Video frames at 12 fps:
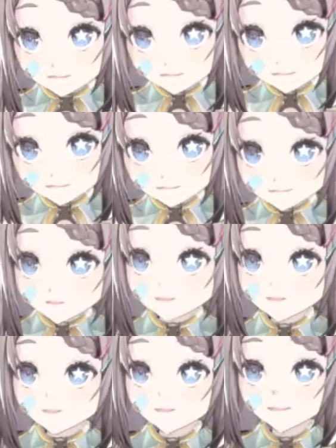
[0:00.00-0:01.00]
mark that down in
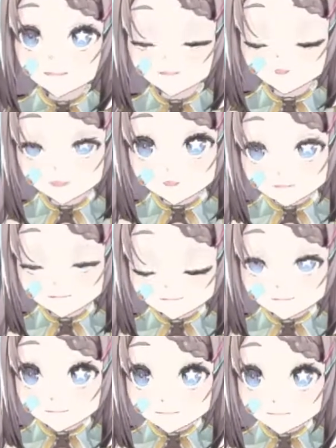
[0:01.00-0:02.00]
your calendars if you
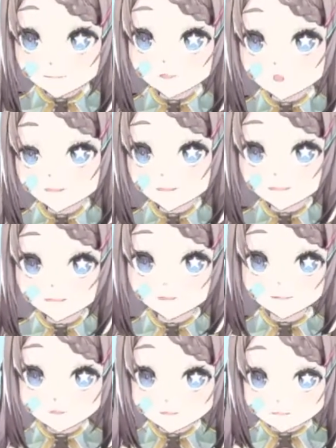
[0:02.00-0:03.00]
are in the same class as
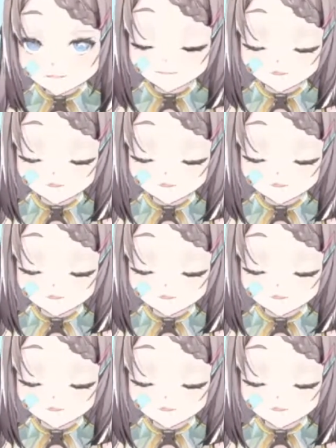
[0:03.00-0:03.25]
me.